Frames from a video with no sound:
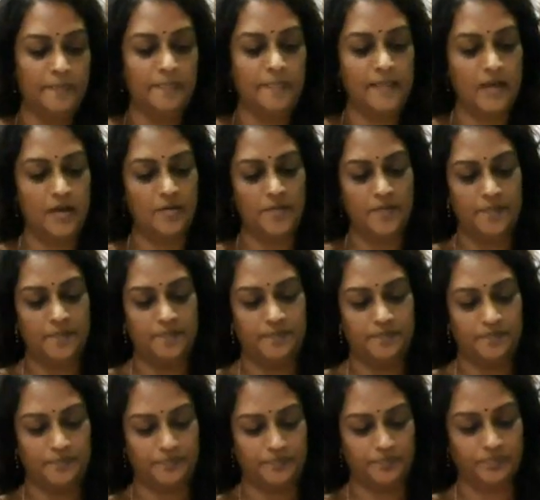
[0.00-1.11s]
Now,
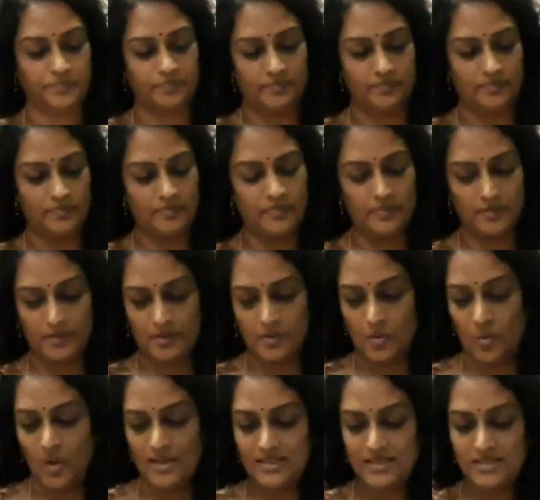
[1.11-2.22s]

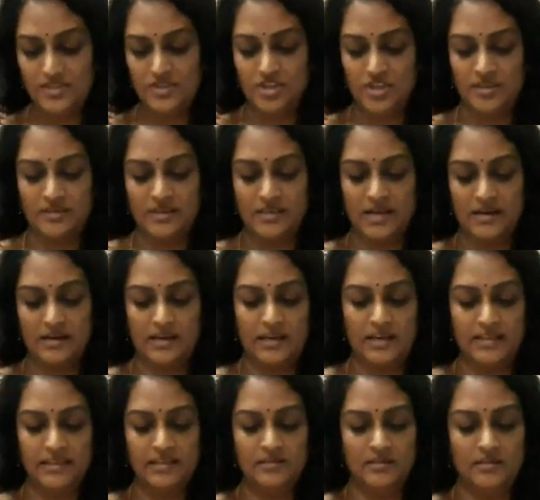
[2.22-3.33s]
once the children are
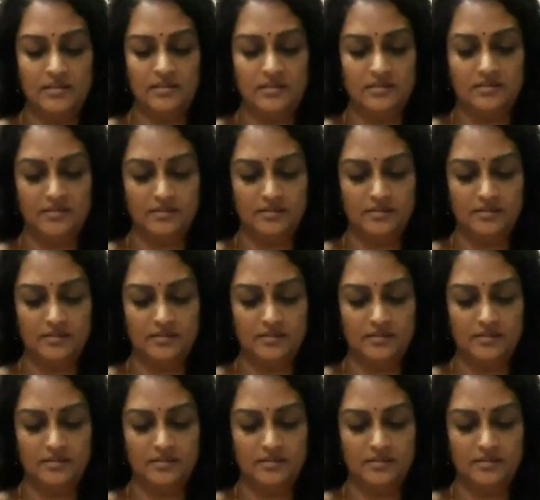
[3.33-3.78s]
clear